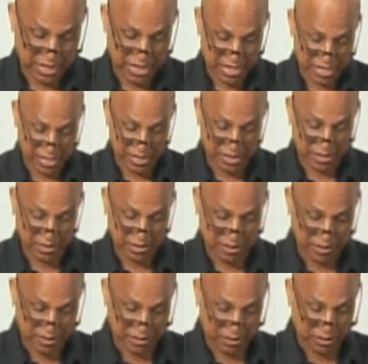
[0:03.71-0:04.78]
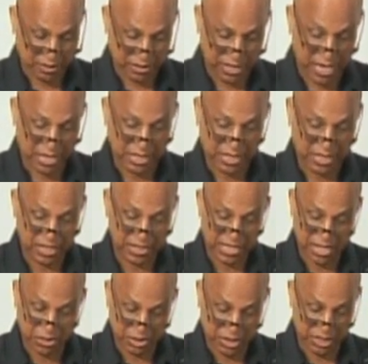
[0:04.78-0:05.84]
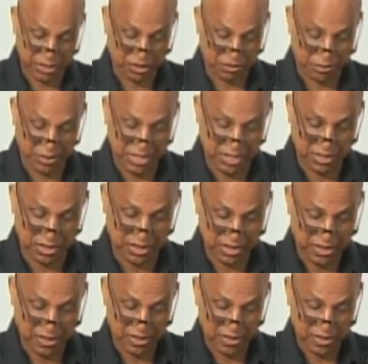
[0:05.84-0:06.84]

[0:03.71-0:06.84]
on Anglican Diocese of Belize